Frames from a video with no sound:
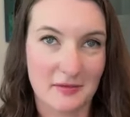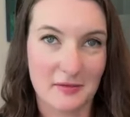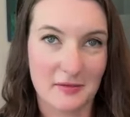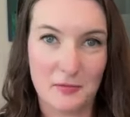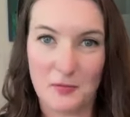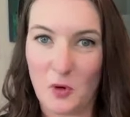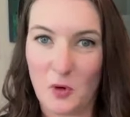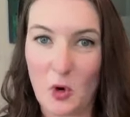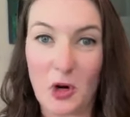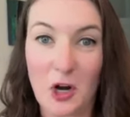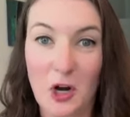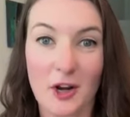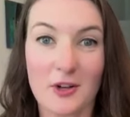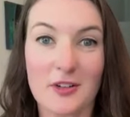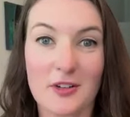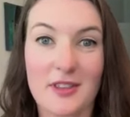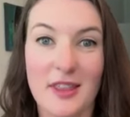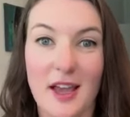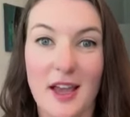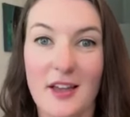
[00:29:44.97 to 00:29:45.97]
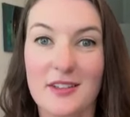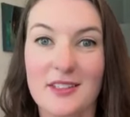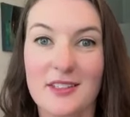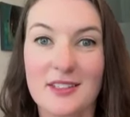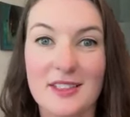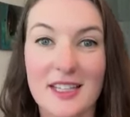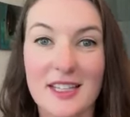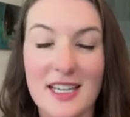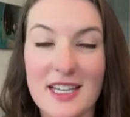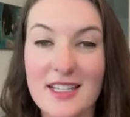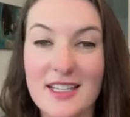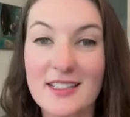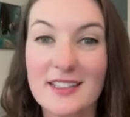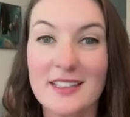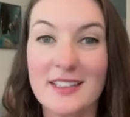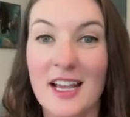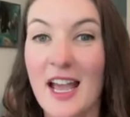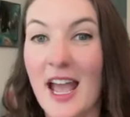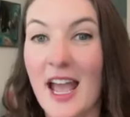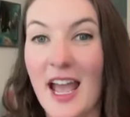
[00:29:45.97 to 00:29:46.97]
400,000
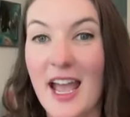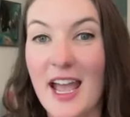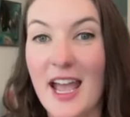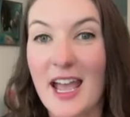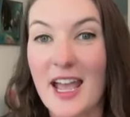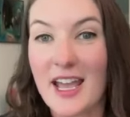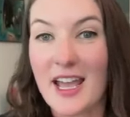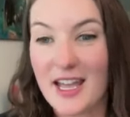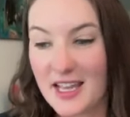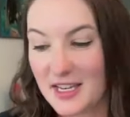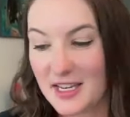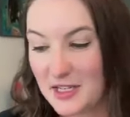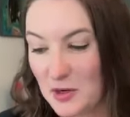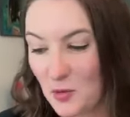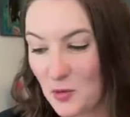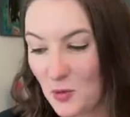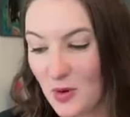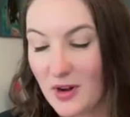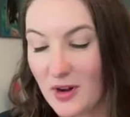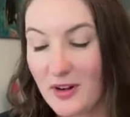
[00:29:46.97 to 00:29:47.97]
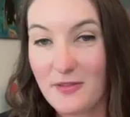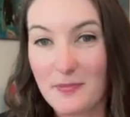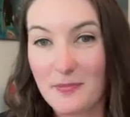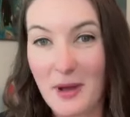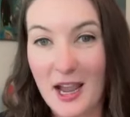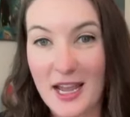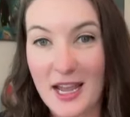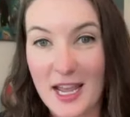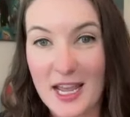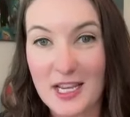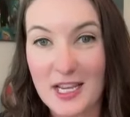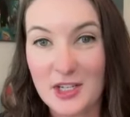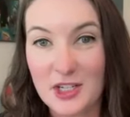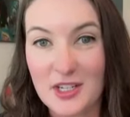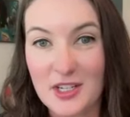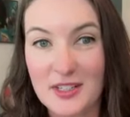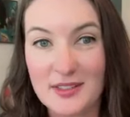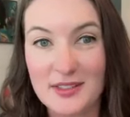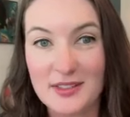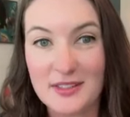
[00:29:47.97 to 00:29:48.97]
leads. And one of my
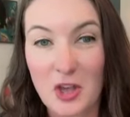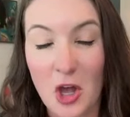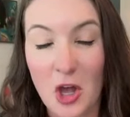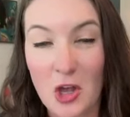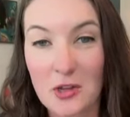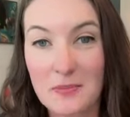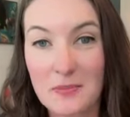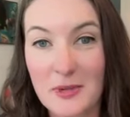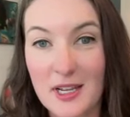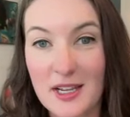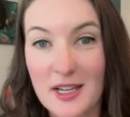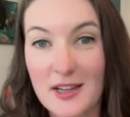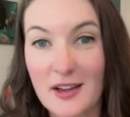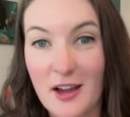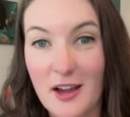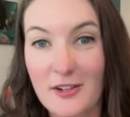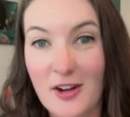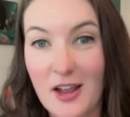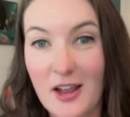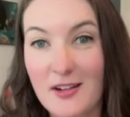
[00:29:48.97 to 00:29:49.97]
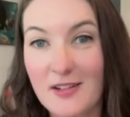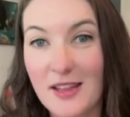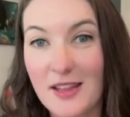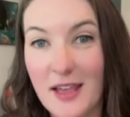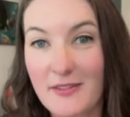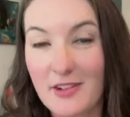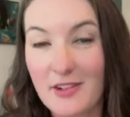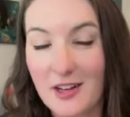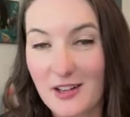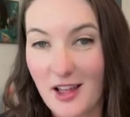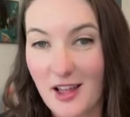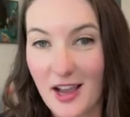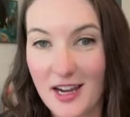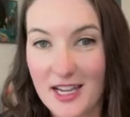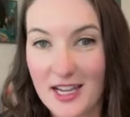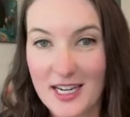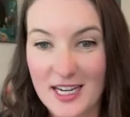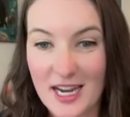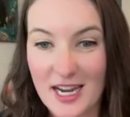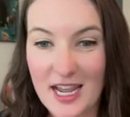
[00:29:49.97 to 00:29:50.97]
agents called me around 11
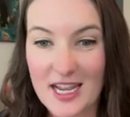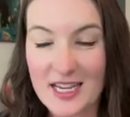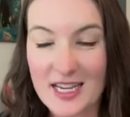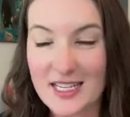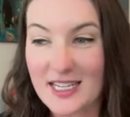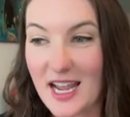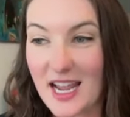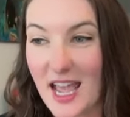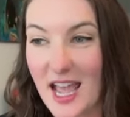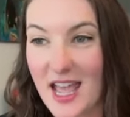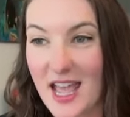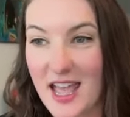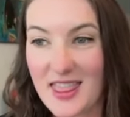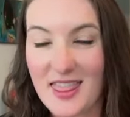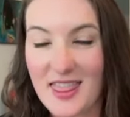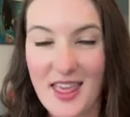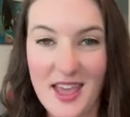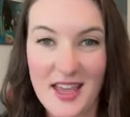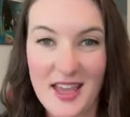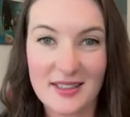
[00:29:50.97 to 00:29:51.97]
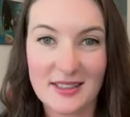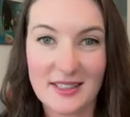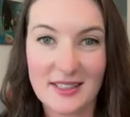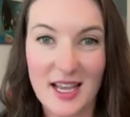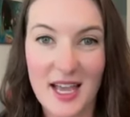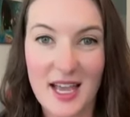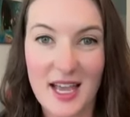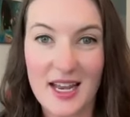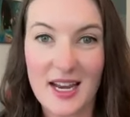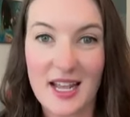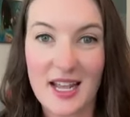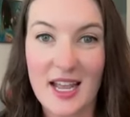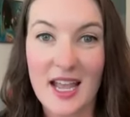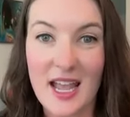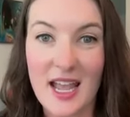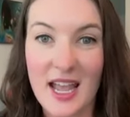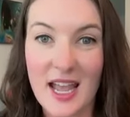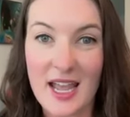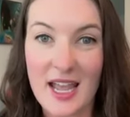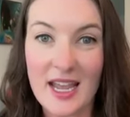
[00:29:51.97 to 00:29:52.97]
o'clock at night and they said,
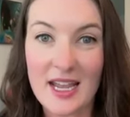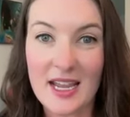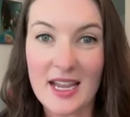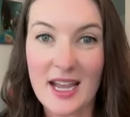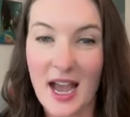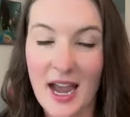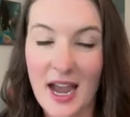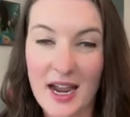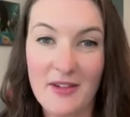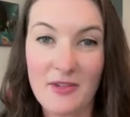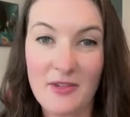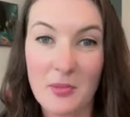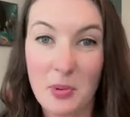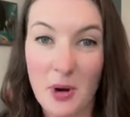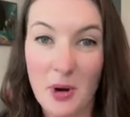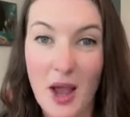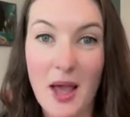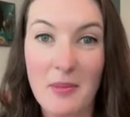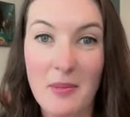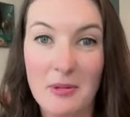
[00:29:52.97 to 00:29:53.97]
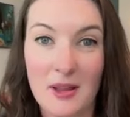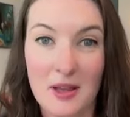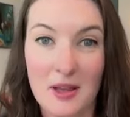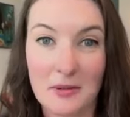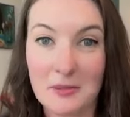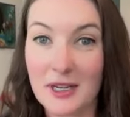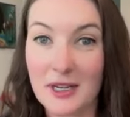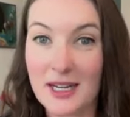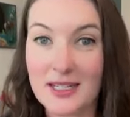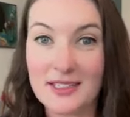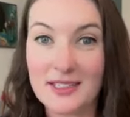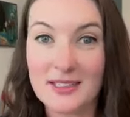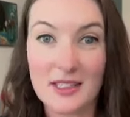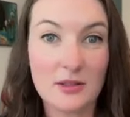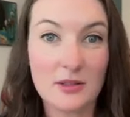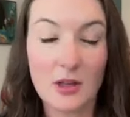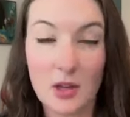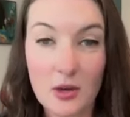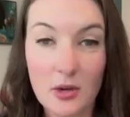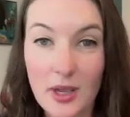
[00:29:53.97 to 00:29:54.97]
"Hey, I have a problem." And I
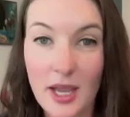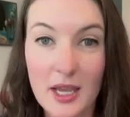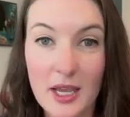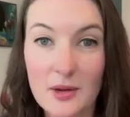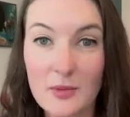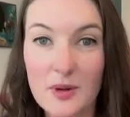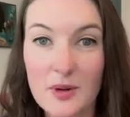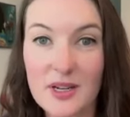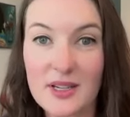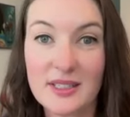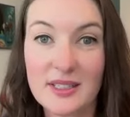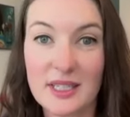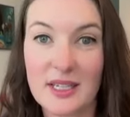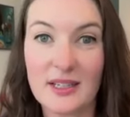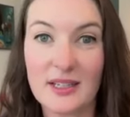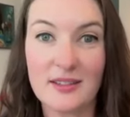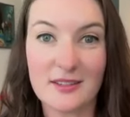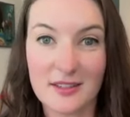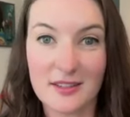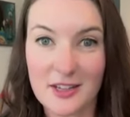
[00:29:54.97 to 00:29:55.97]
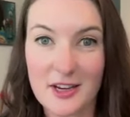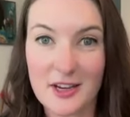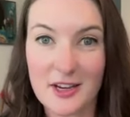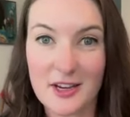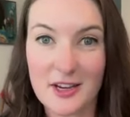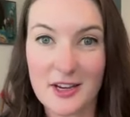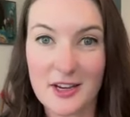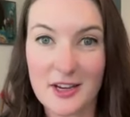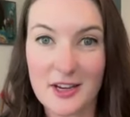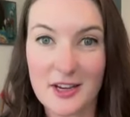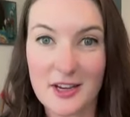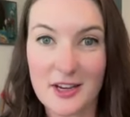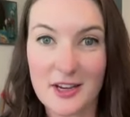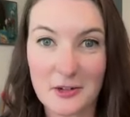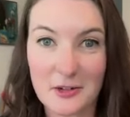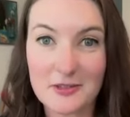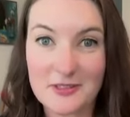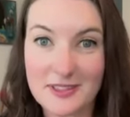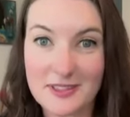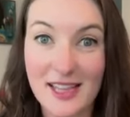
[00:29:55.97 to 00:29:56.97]
said, "Okay, what is it?"
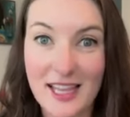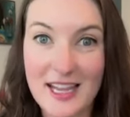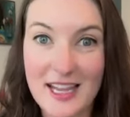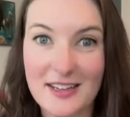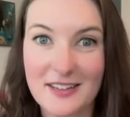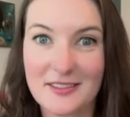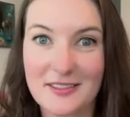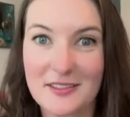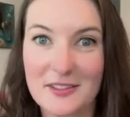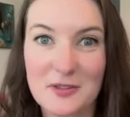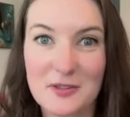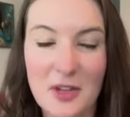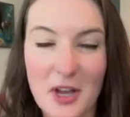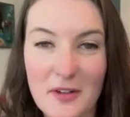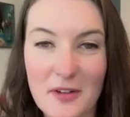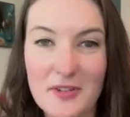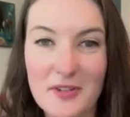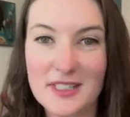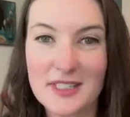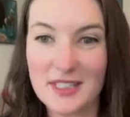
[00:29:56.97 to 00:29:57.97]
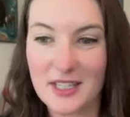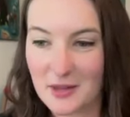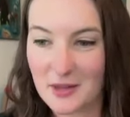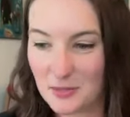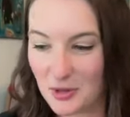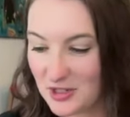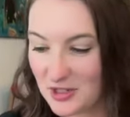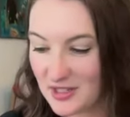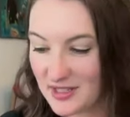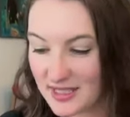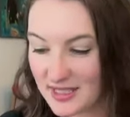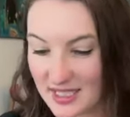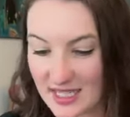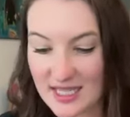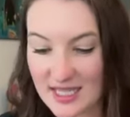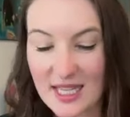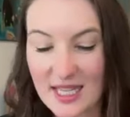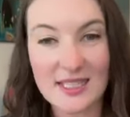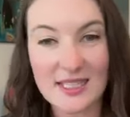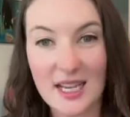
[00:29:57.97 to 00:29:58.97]
It's late. It's obviously an emergency.
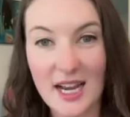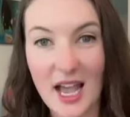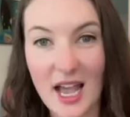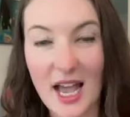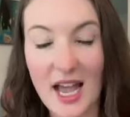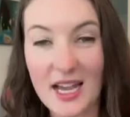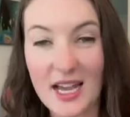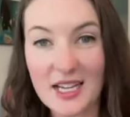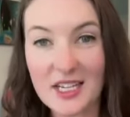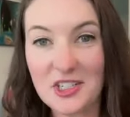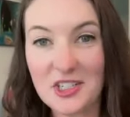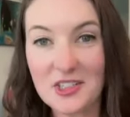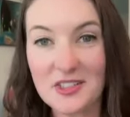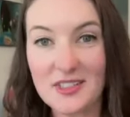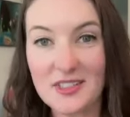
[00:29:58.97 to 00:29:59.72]
And they said, "I just